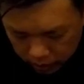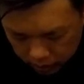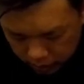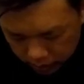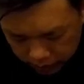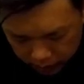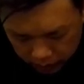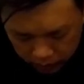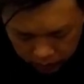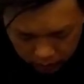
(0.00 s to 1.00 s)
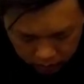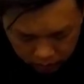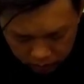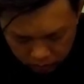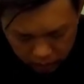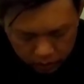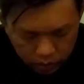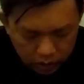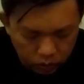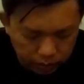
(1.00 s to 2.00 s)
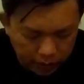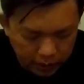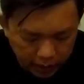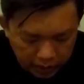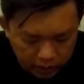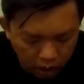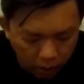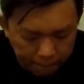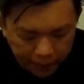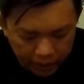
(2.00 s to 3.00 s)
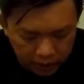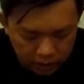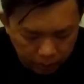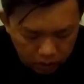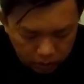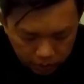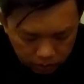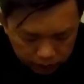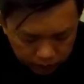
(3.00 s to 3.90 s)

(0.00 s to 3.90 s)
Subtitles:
You know, so I try to make it as compact as possible,